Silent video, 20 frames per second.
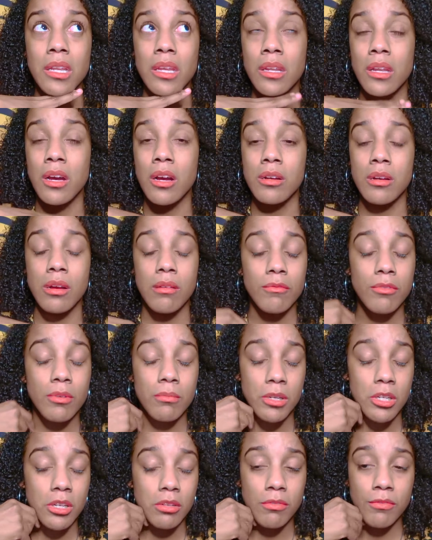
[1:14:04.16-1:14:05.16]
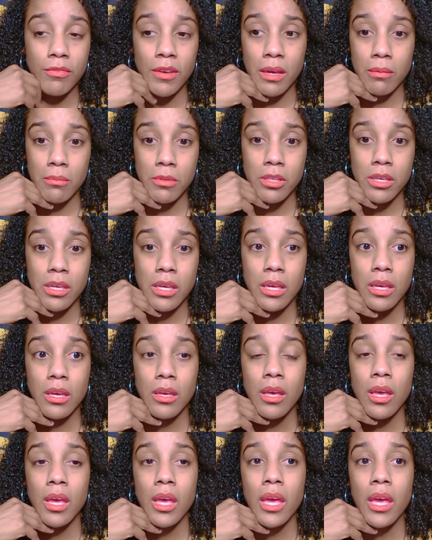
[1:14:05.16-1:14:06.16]
did not come from a good family.
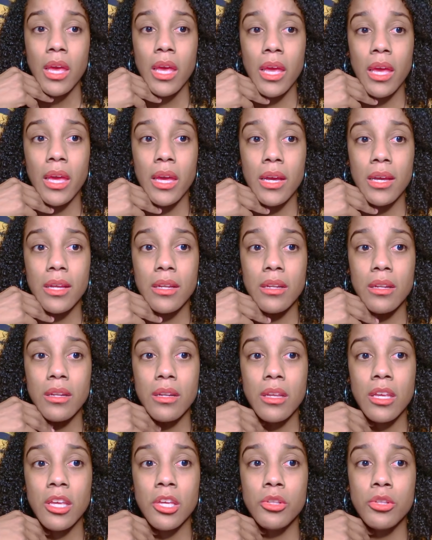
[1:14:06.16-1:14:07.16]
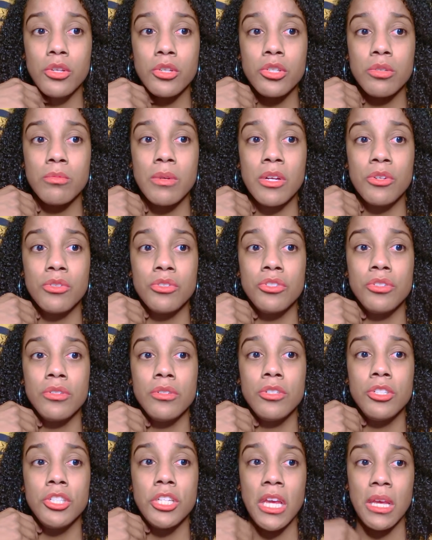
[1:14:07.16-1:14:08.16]
And he looked around
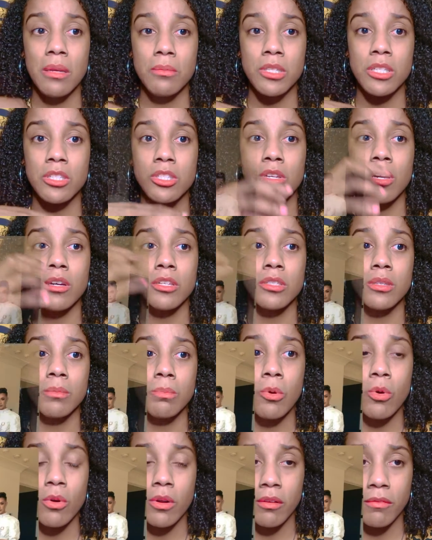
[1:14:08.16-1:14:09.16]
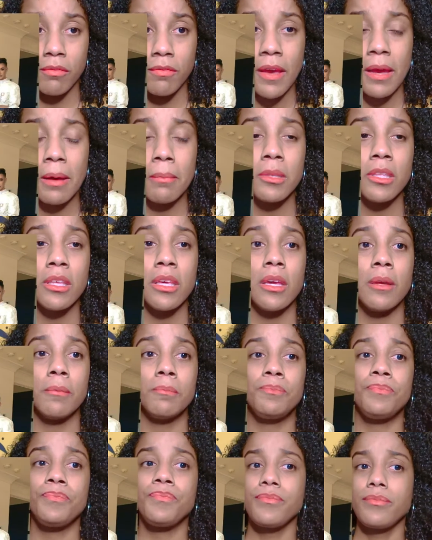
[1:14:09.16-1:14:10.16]
James and saw a supportive family.
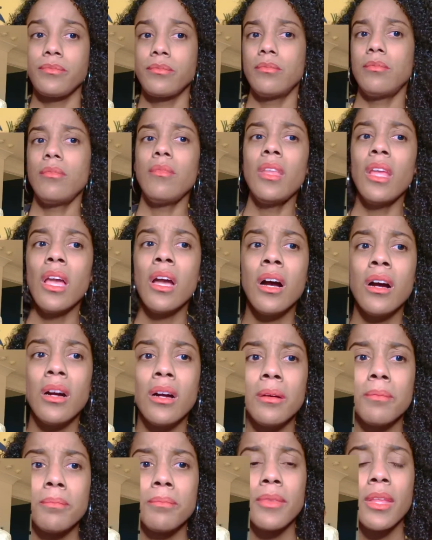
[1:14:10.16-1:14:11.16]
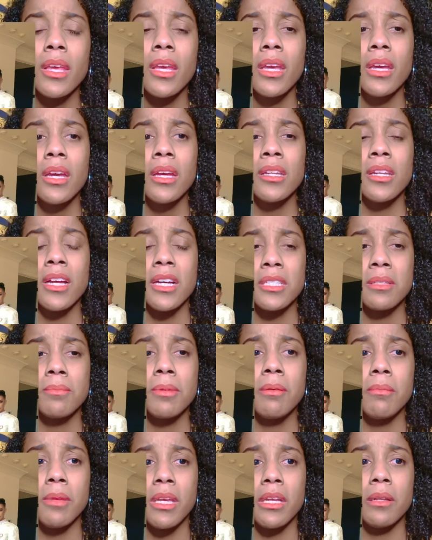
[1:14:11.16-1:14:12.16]
Um, not to
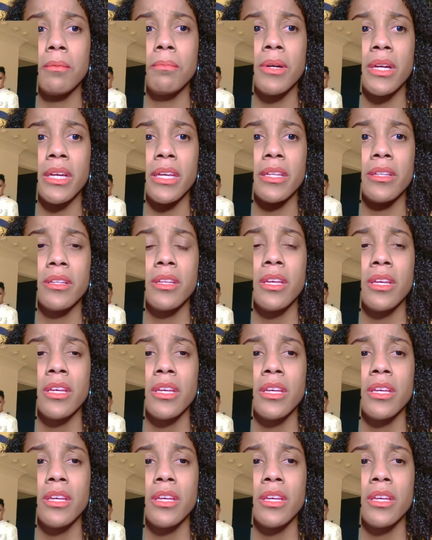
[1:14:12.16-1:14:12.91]
be mean, but